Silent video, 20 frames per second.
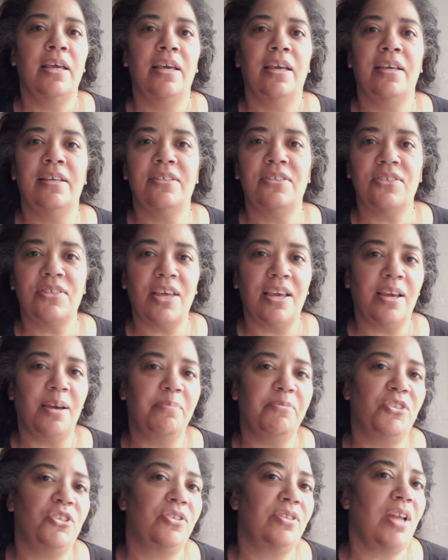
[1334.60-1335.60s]
It's like
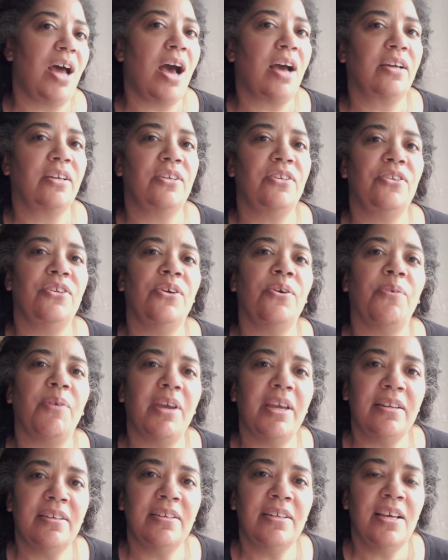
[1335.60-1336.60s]
I'm just not going to do
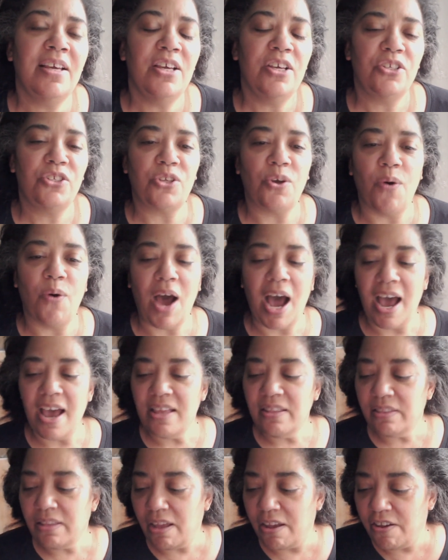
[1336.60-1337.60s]
it. So
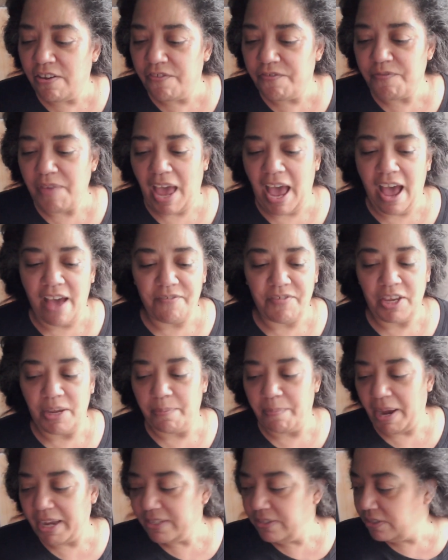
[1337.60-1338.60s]
I love
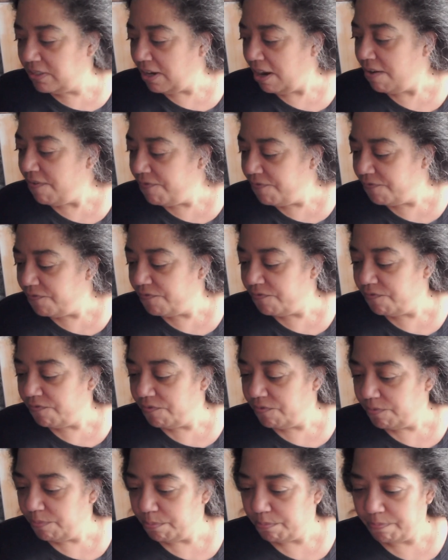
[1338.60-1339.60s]
having my
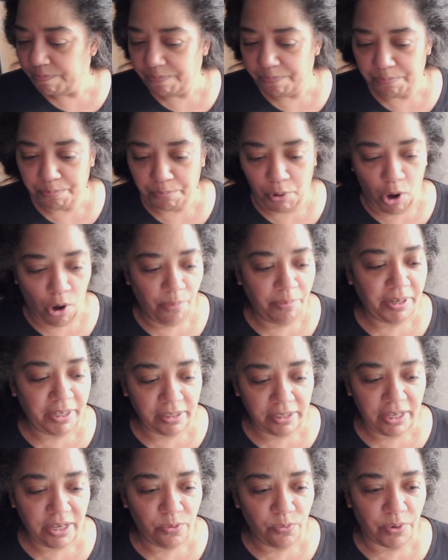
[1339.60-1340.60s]
stuff
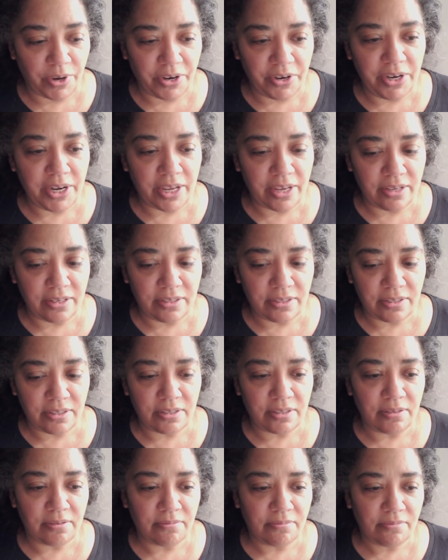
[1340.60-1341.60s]
permanently where it
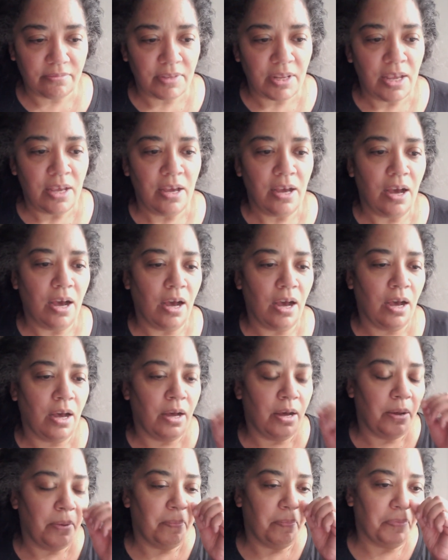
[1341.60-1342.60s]
is.
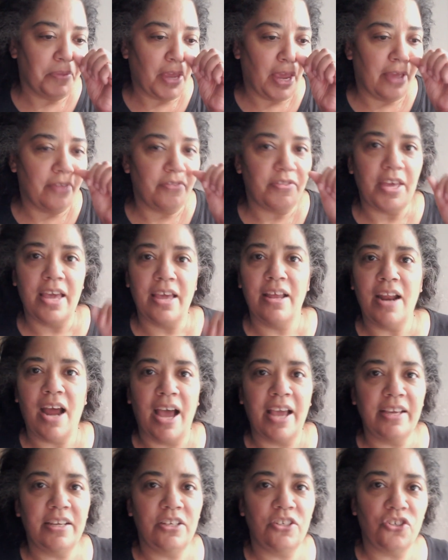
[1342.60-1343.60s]
And then
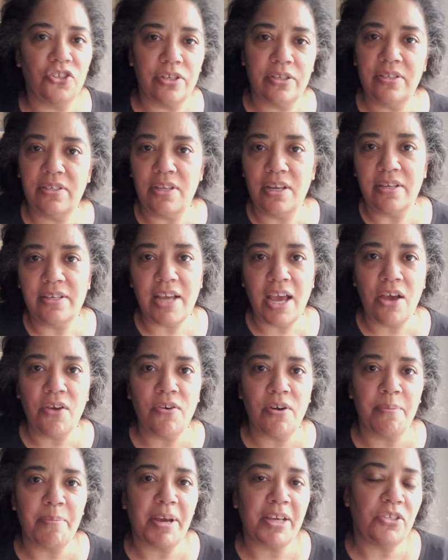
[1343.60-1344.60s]
I can just sit
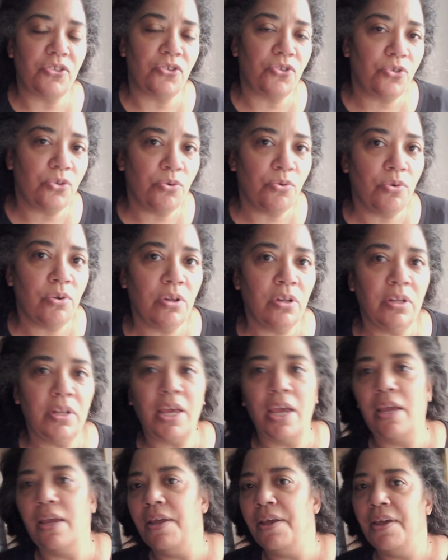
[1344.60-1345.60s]
down on my stool
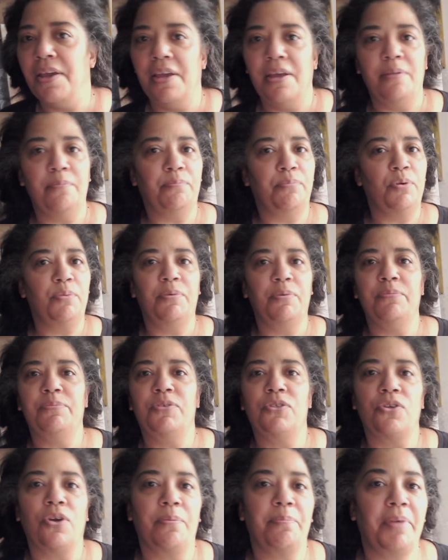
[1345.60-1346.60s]
and boop, boop,
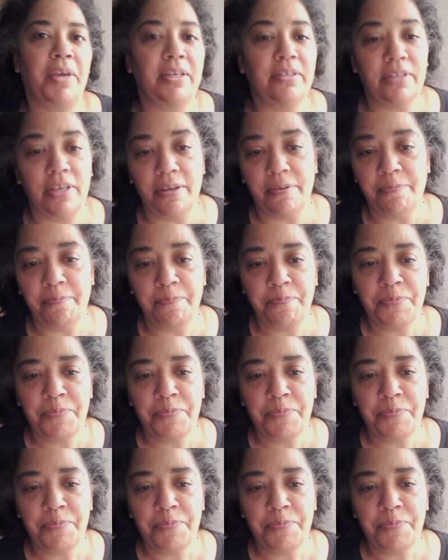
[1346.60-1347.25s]
start painting.